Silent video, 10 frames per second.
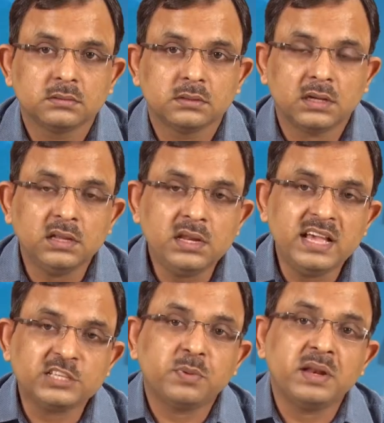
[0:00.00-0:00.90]
Rather, he
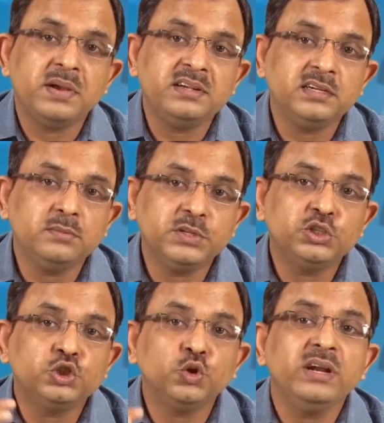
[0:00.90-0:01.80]
experimented
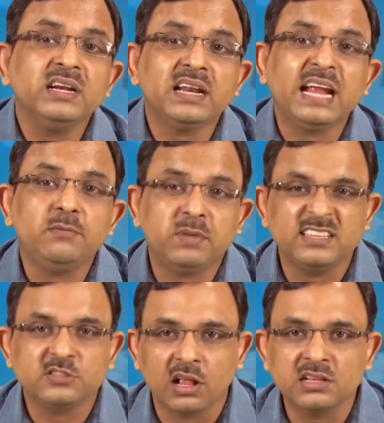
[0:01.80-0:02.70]
with two inclined
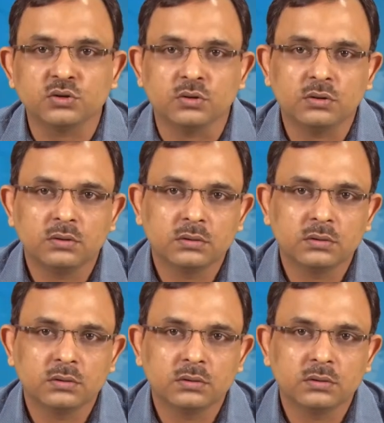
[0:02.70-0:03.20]
planes also,